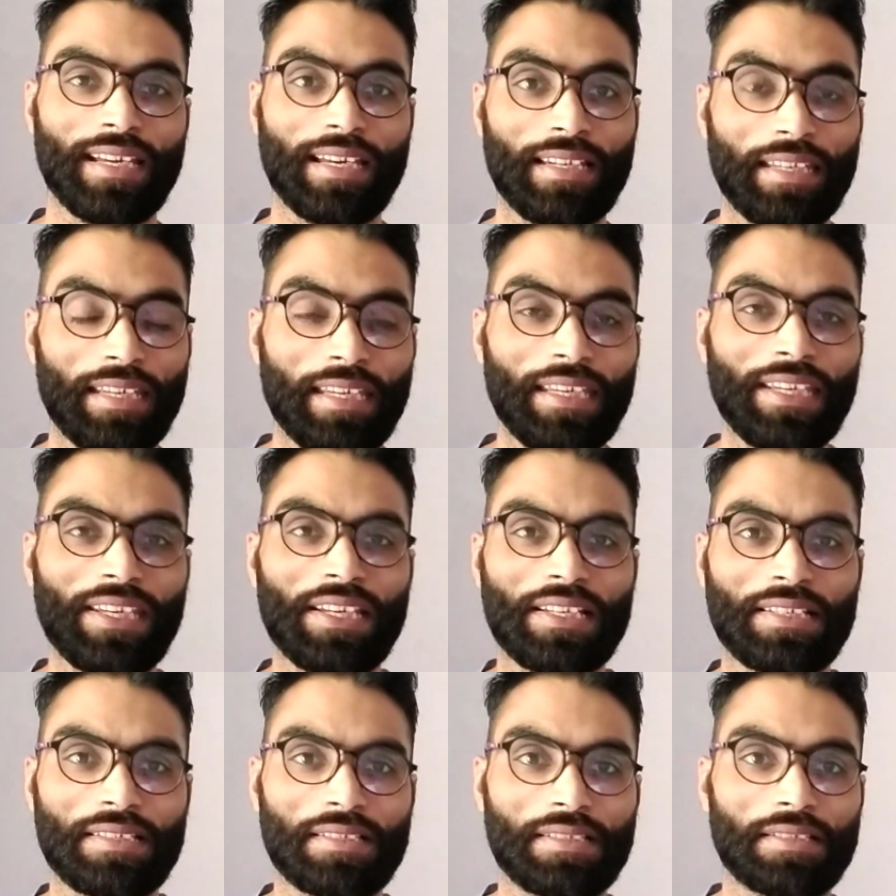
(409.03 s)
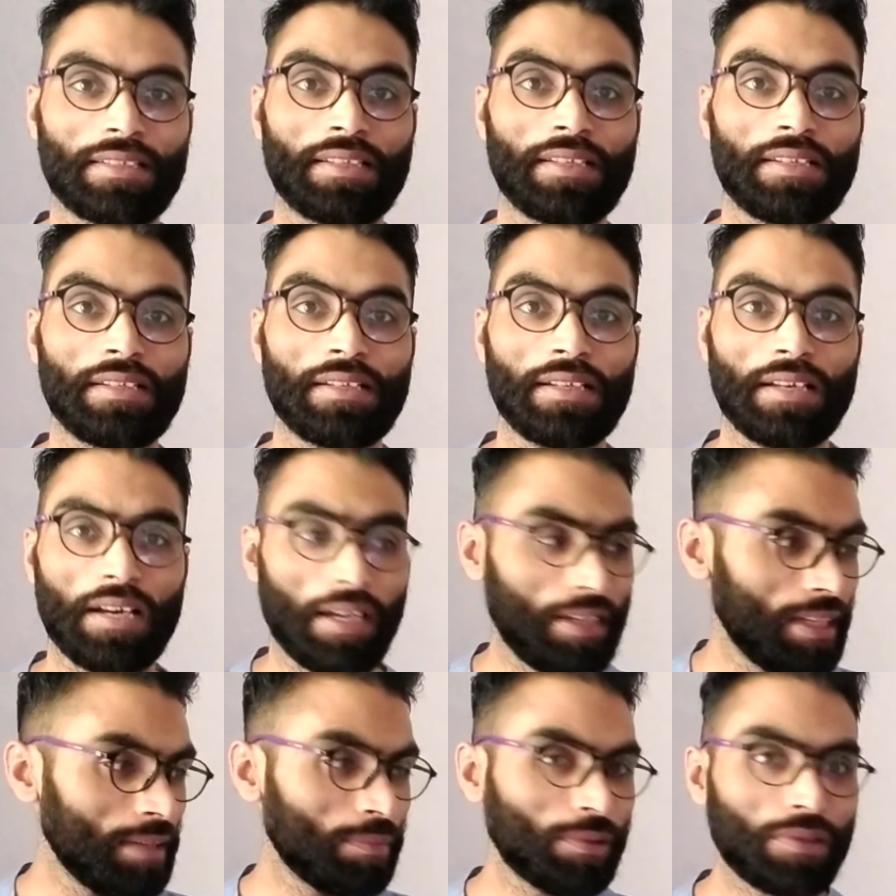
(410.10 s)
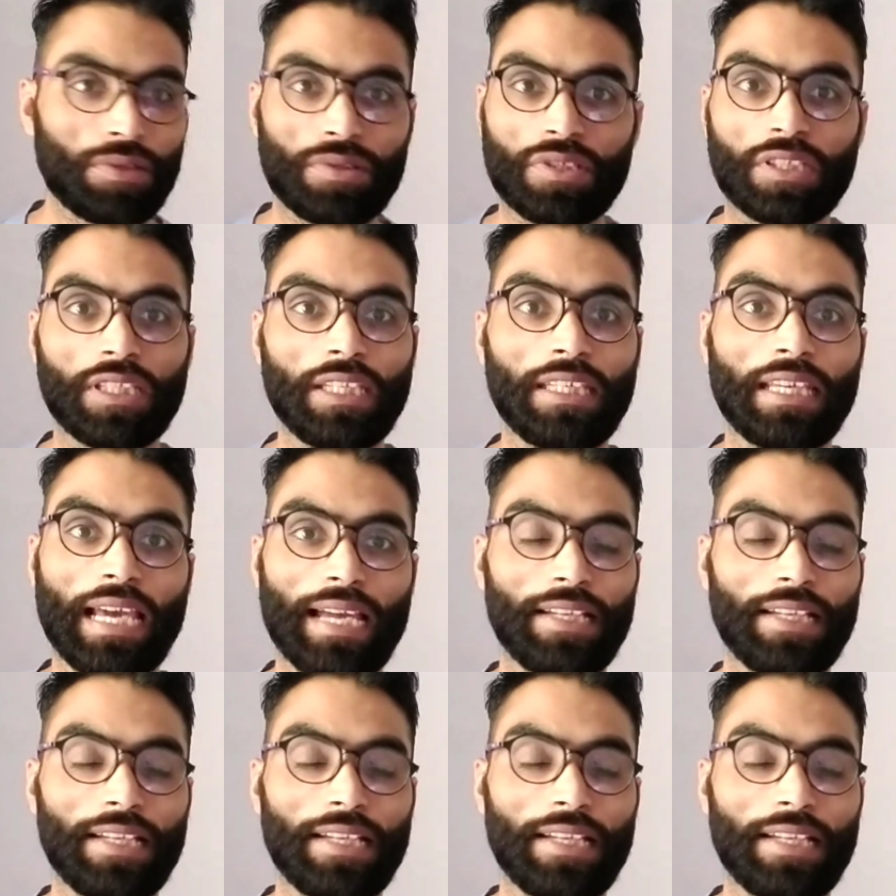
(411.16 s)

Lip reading: and he is unable to see